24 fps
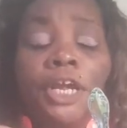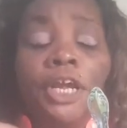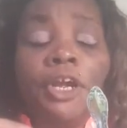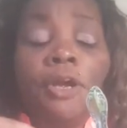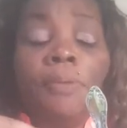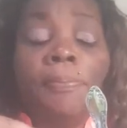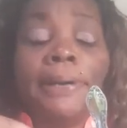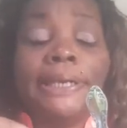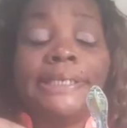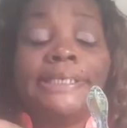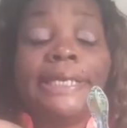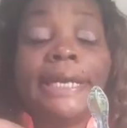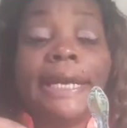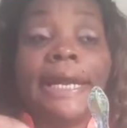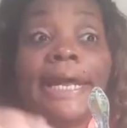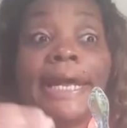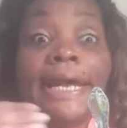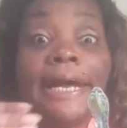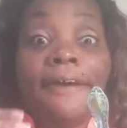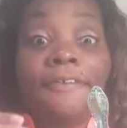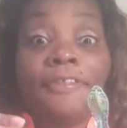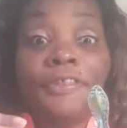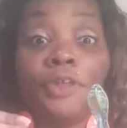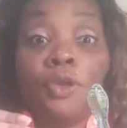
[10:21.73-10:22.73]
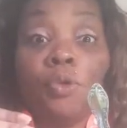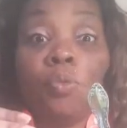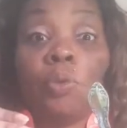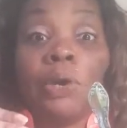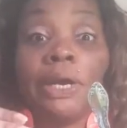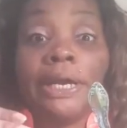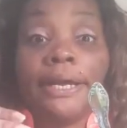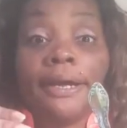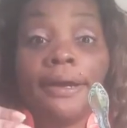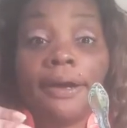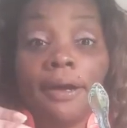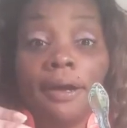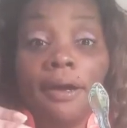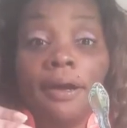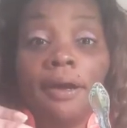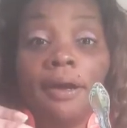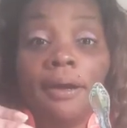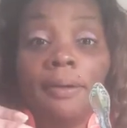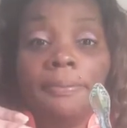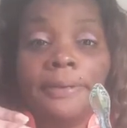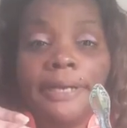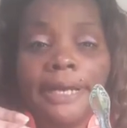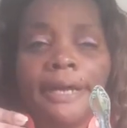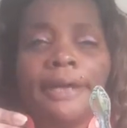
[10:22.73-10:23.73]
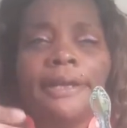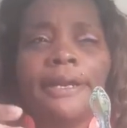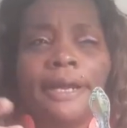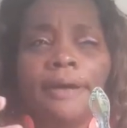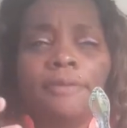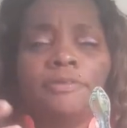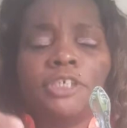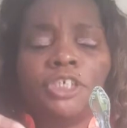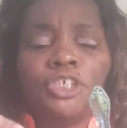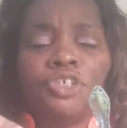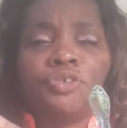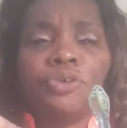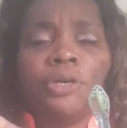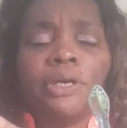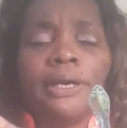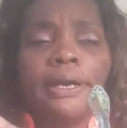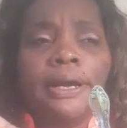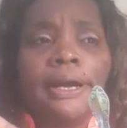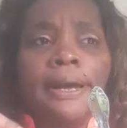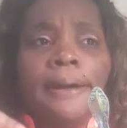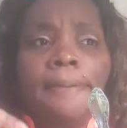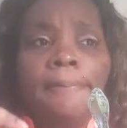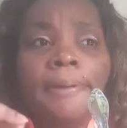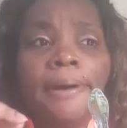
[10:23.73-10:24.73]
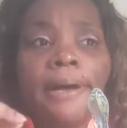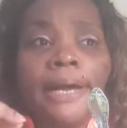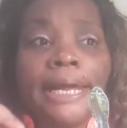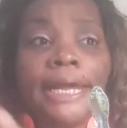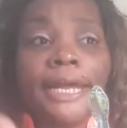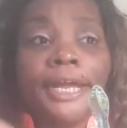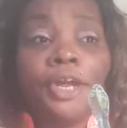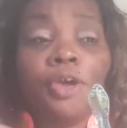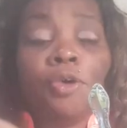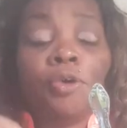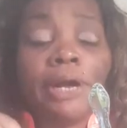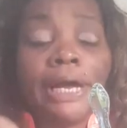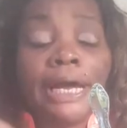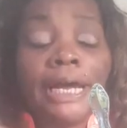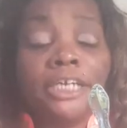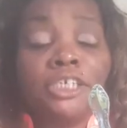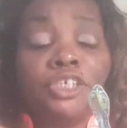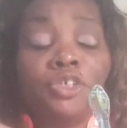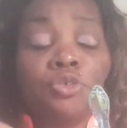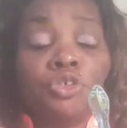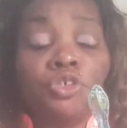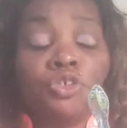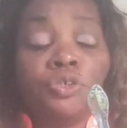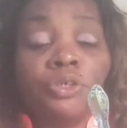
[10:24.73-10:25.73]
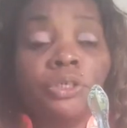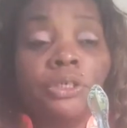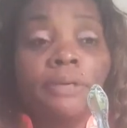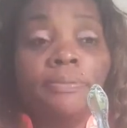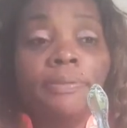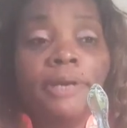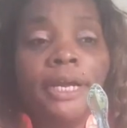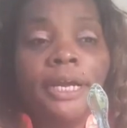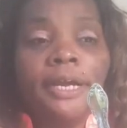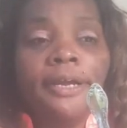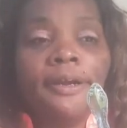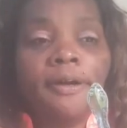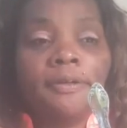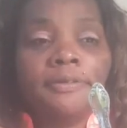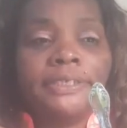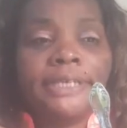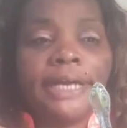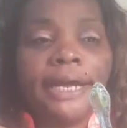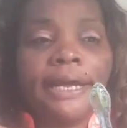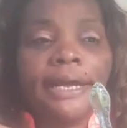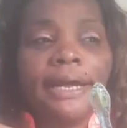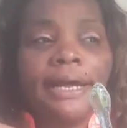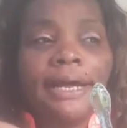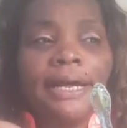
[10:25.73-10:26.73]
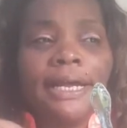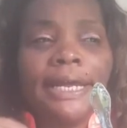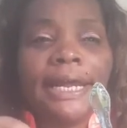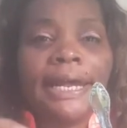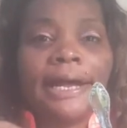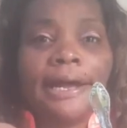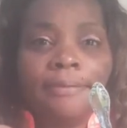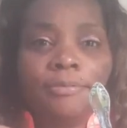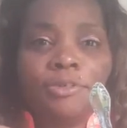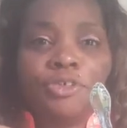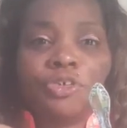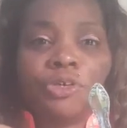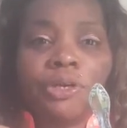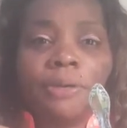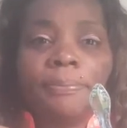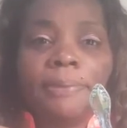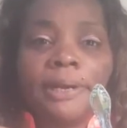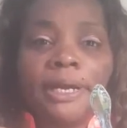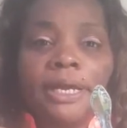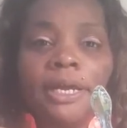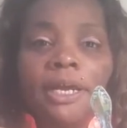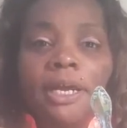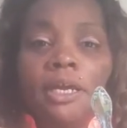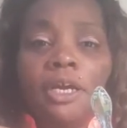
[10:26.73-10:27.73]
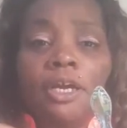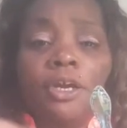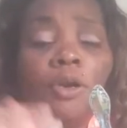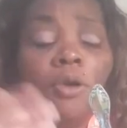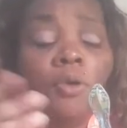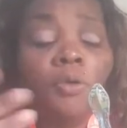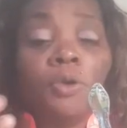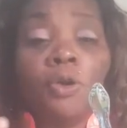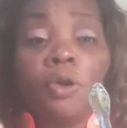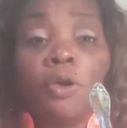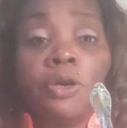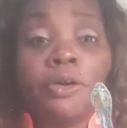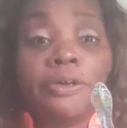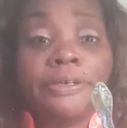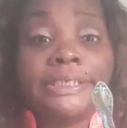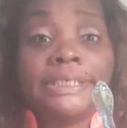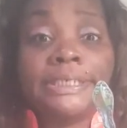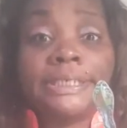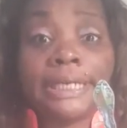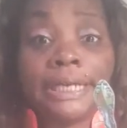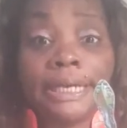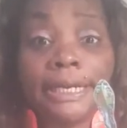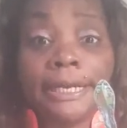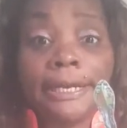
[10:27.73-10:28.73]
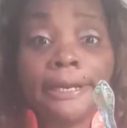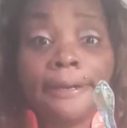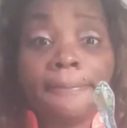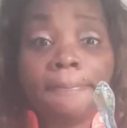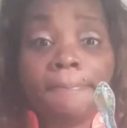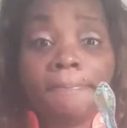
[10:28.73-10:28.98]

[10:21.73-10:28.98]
You might say that after you wake up, yeah, that was a dream. But in your actual dream, you don't say, yeah, I'm dreaming. You don't know you're asleep.